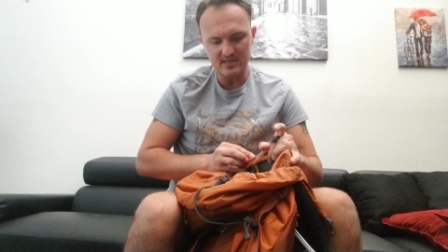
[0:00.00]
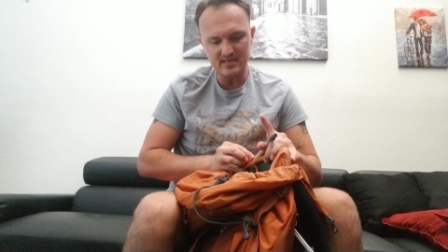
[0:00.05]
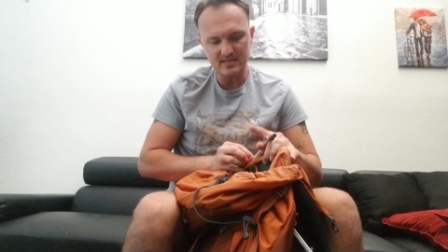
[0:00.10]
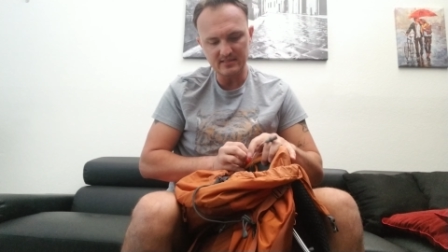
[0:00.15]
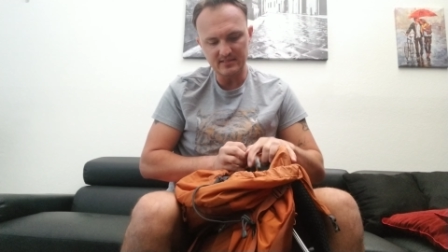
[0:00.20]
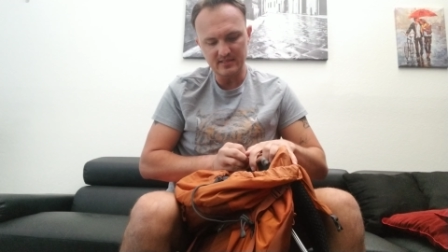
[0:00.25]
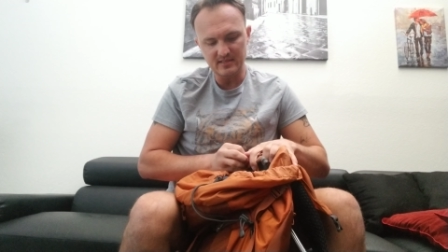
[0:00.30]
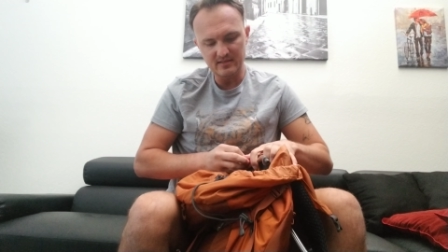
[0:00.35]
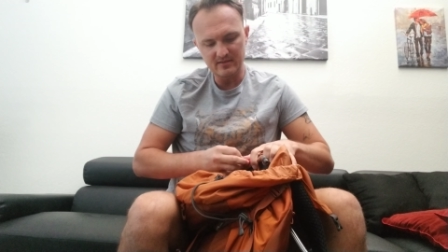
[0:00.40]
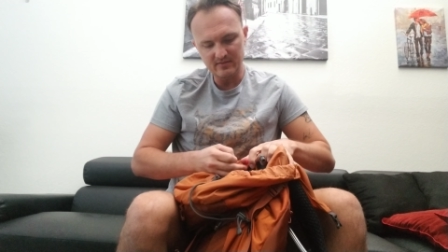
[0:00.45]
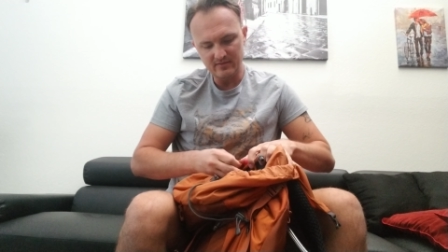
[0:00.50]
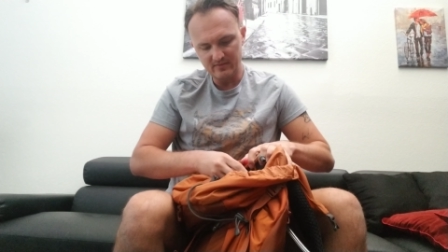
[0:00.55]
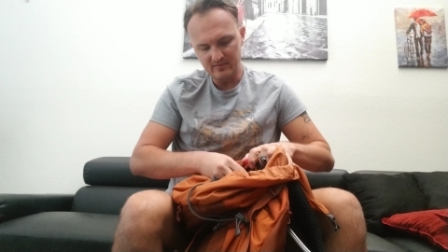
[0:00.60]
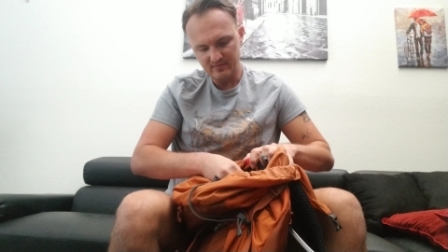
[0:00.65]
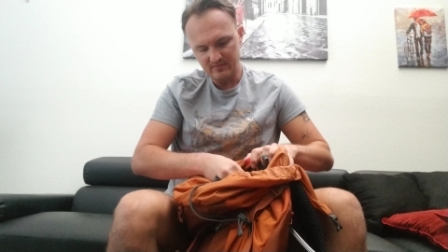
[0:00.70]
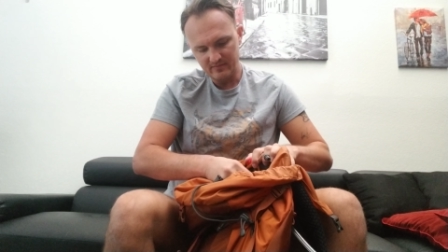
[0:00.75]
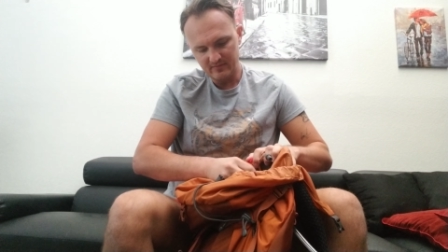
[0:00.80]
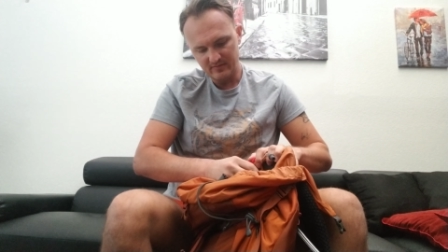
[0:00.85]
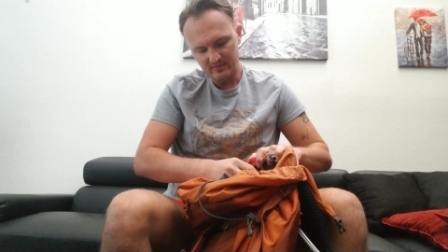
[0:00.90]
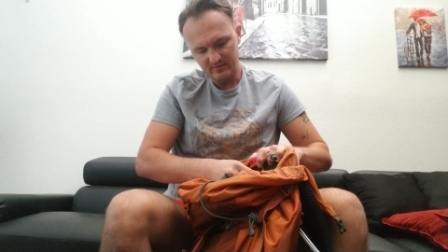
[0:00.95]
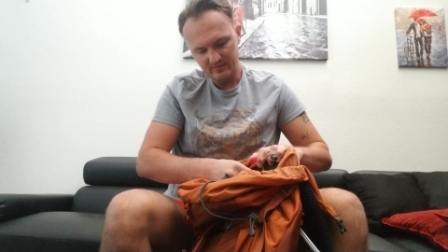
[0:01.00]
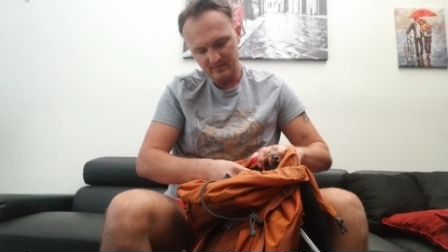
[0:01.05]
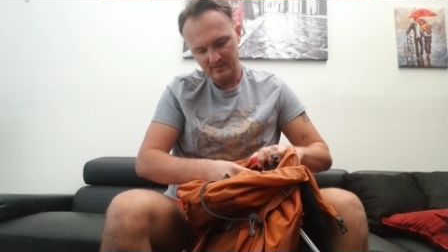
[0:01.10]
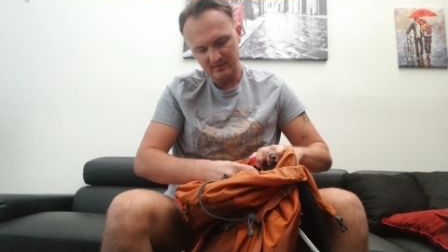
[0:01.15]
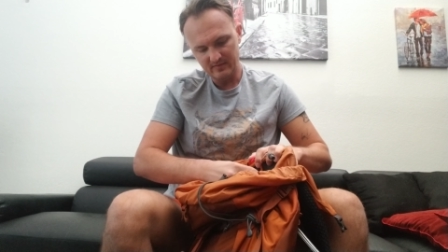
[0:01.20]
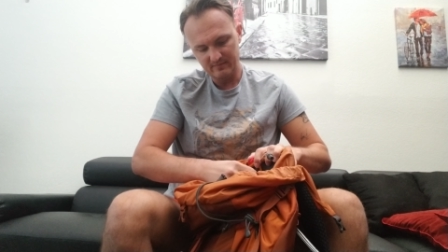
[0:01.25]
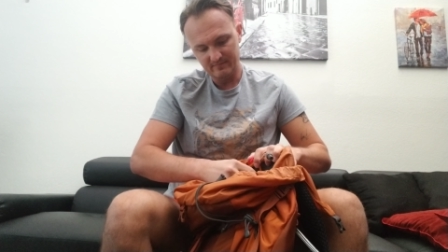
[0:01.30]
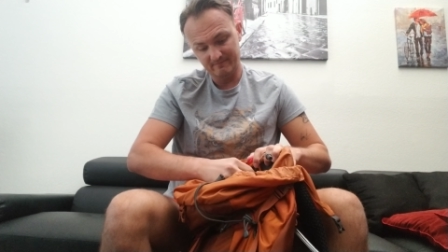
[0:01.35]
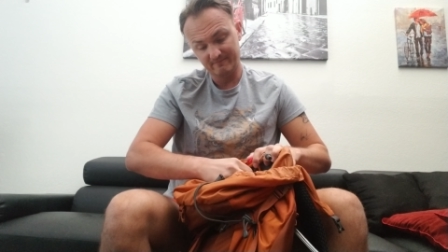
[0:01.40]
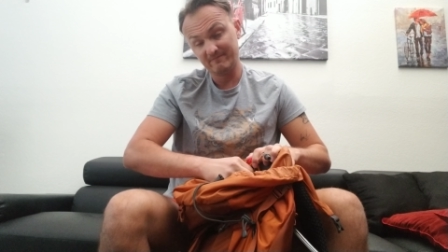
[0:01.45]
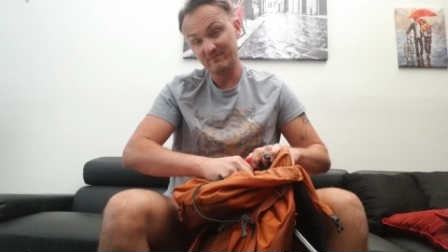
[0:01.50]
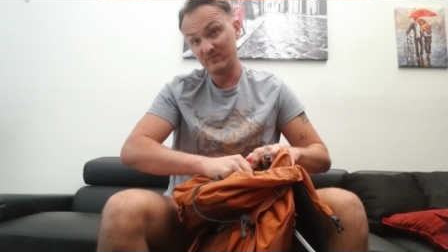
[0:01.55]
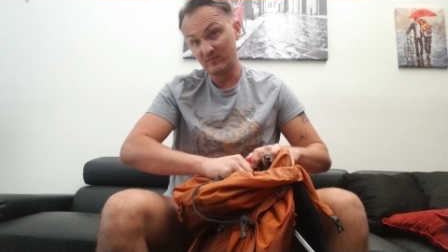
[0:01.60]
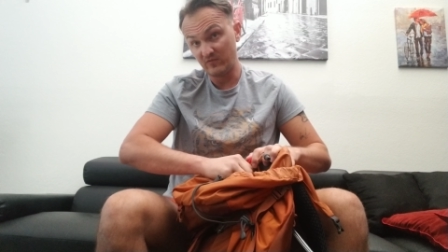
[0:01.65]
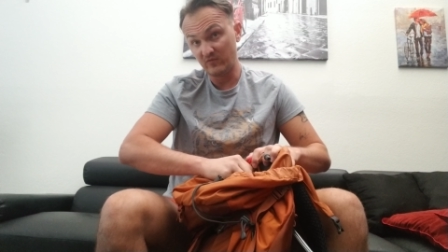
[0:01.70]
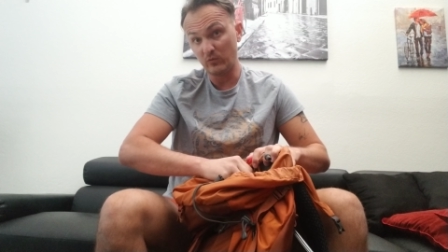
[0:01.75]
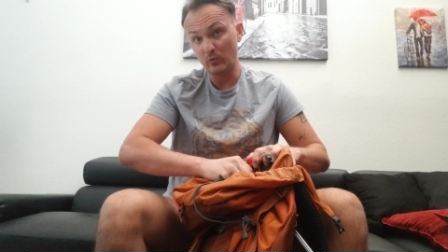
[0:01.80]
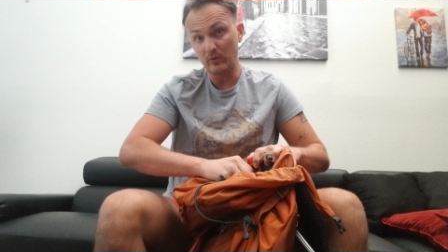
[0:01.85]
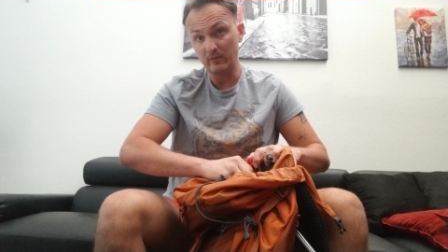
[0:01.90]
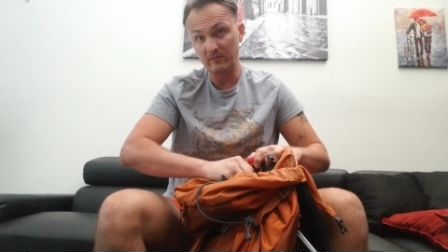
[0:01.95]
easy
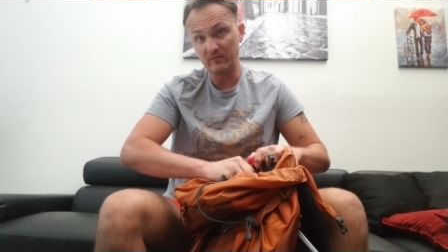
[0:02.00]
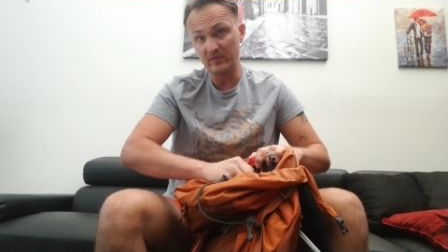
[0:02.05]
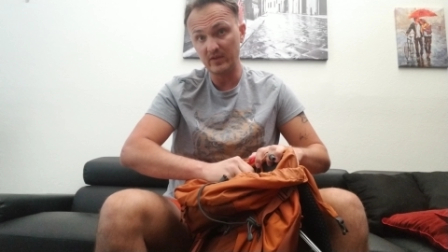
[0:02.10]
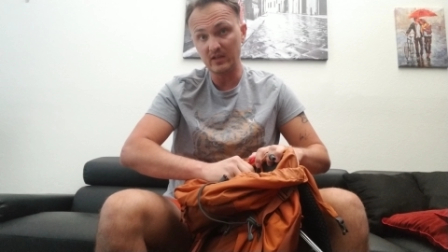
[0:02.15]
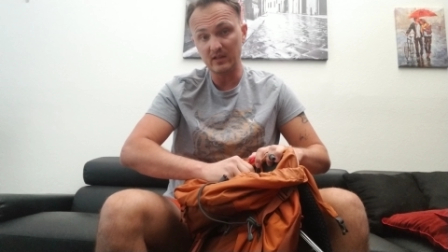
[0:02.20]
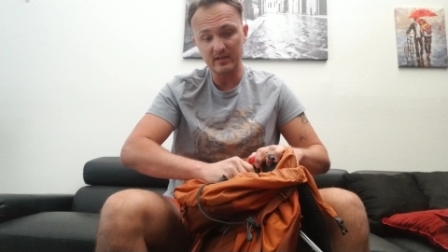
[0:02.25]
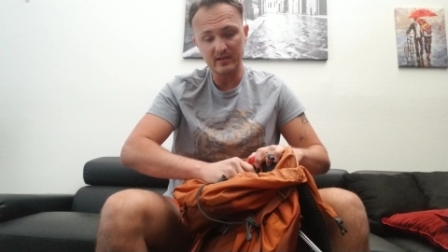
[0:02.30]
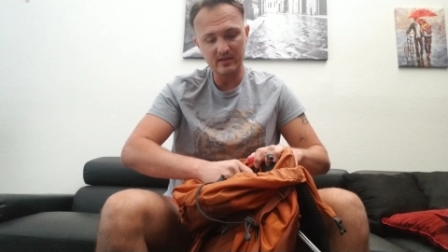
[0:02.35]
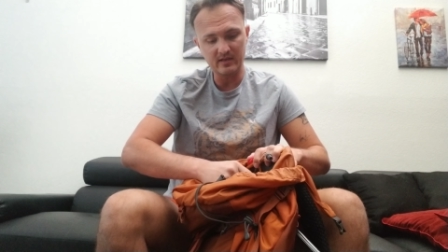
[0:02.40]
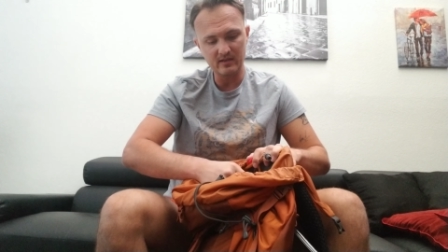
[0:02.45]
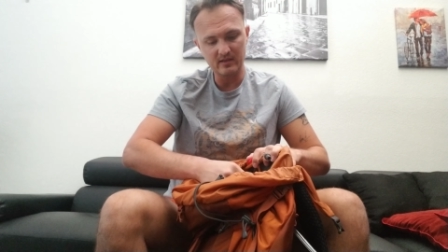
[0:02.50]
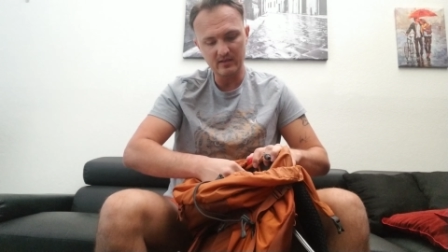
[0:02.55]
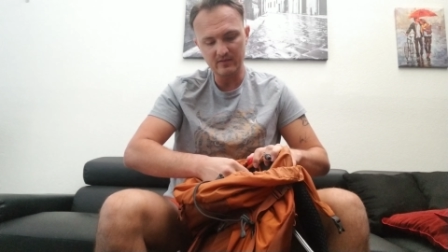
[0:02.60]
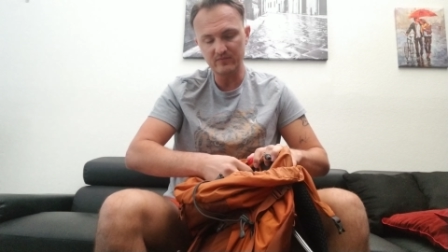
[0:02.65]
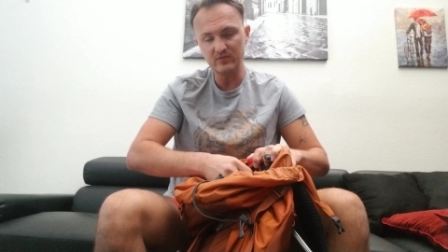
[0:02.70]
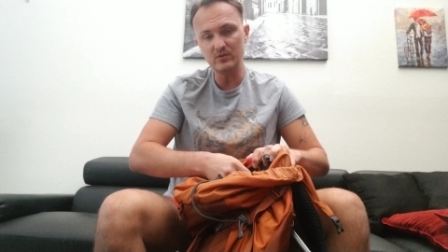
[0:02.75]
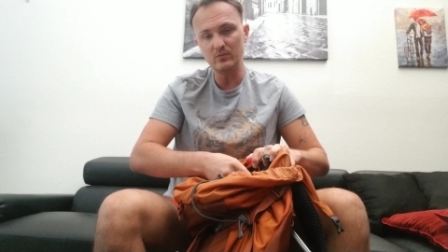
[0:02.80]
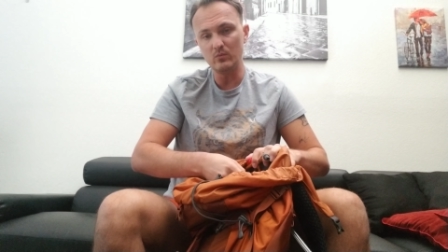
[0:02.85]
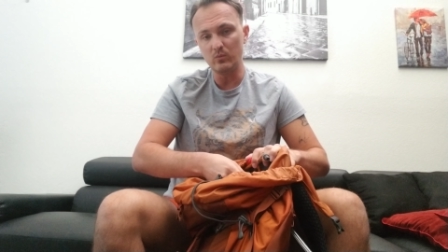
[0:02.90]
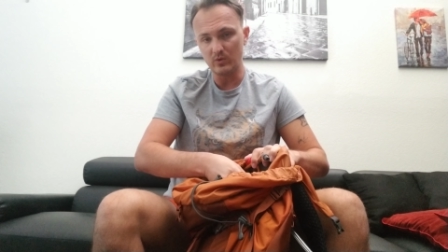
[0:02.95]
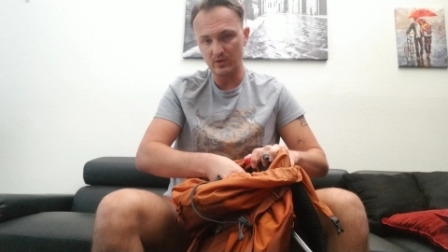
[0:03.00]
for filling if you